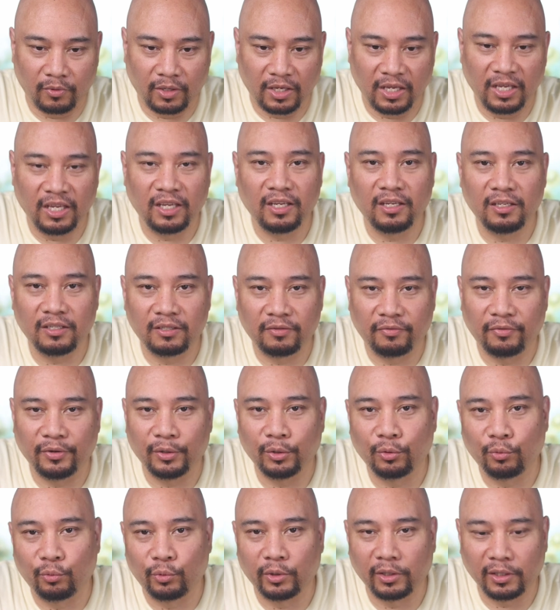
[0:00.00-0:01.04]
keys
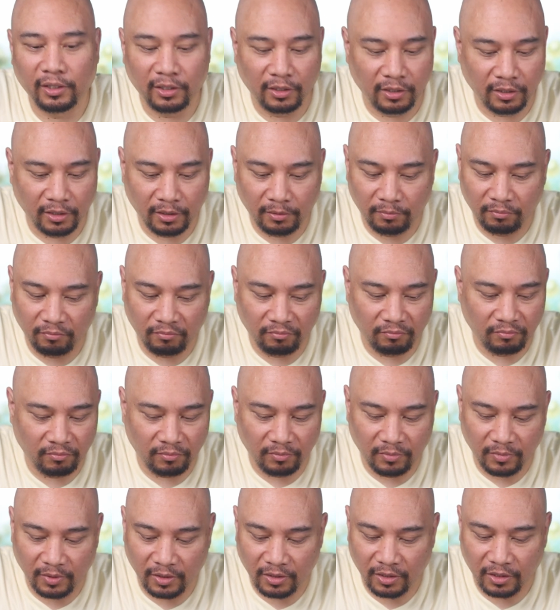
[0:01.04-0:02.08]
feel really good.
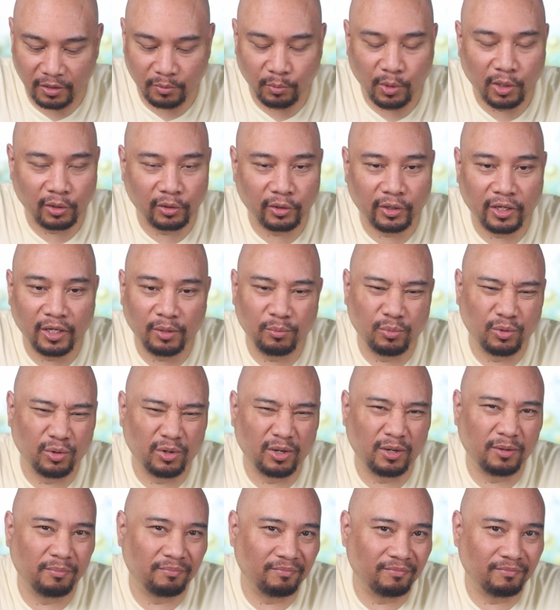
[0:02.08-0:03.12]
It's a smaller
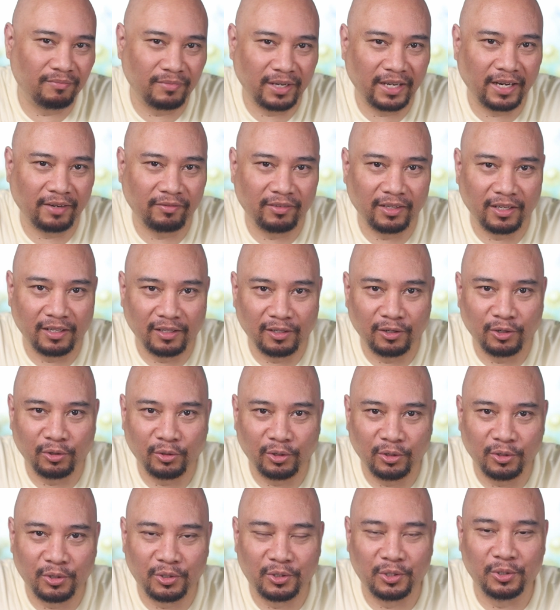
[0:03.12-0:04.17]
keyboard. Might have to get a little
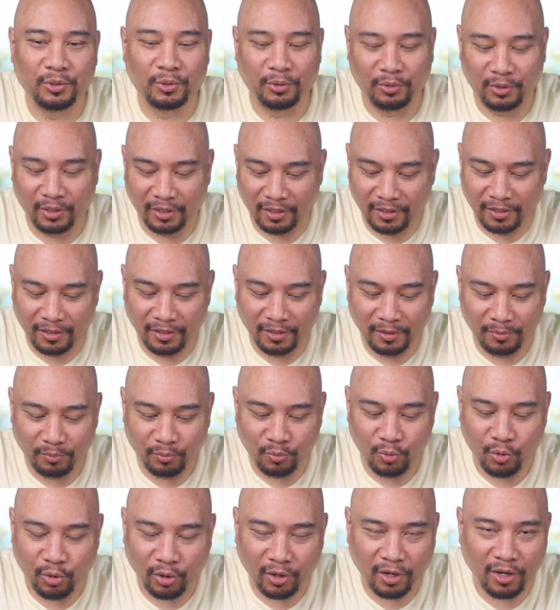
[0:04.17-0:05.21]
used to the
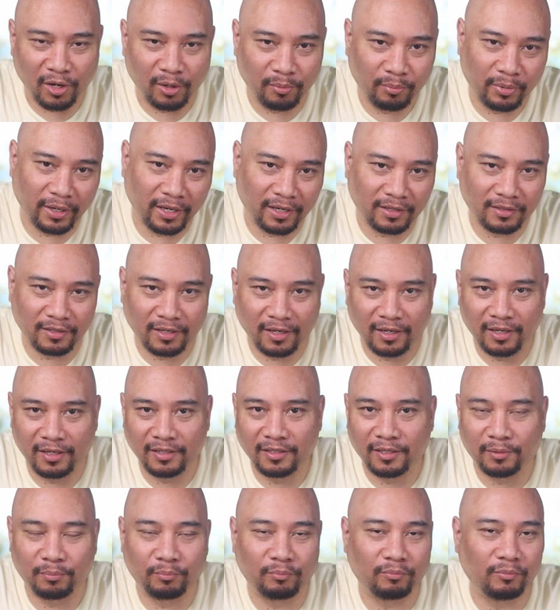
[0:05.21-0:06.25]
more compact
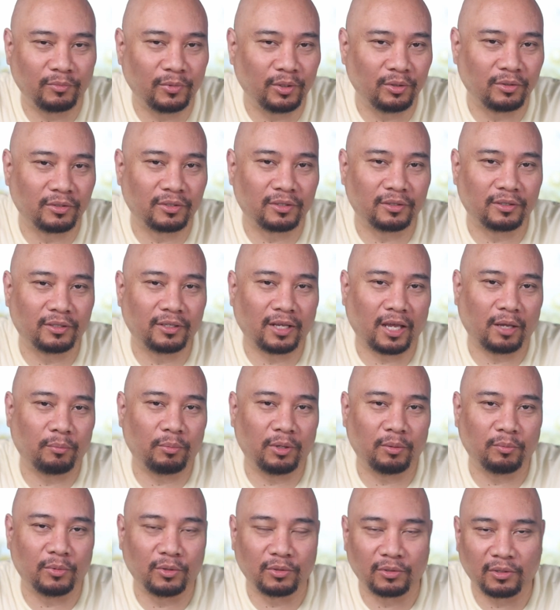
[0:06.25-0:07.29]
size. I'm used to
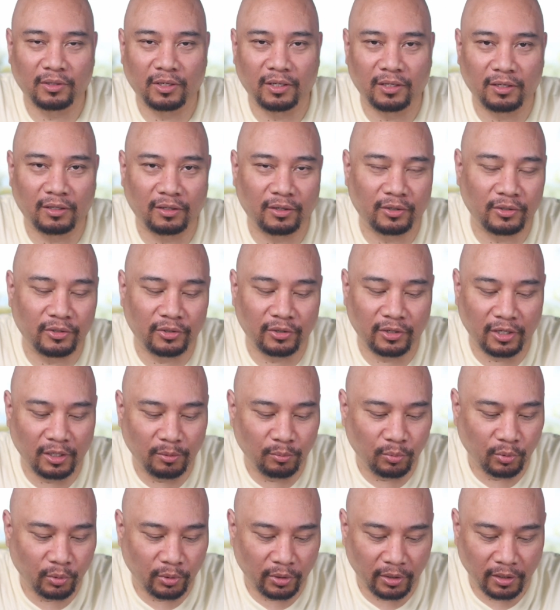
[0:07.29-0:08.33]
typing mostly on a larger
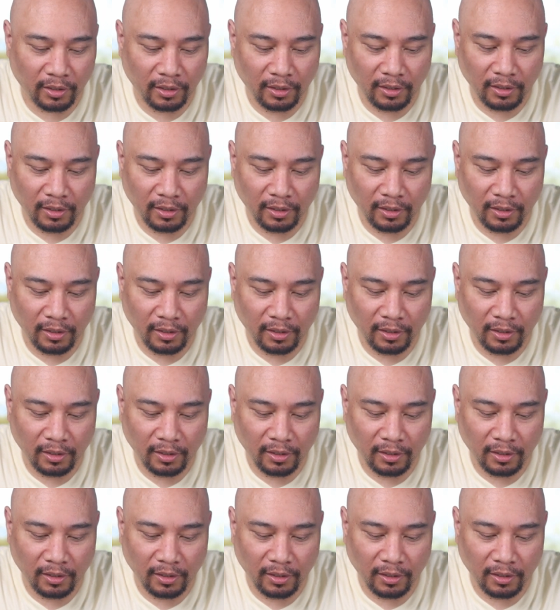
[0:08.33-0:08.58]
keyboard.